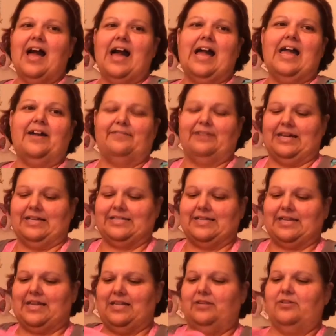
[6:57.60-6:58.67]
I have lots
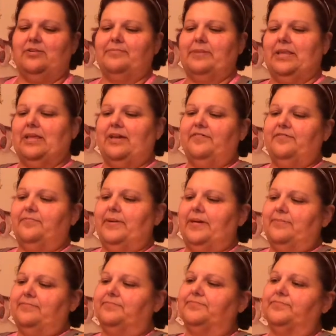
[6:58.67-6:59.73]
of color in my life, but
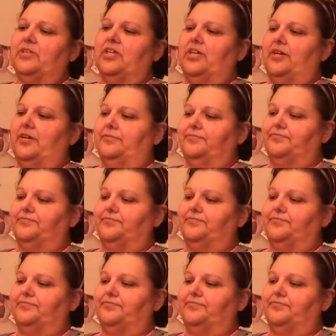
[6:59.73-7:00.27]
you know.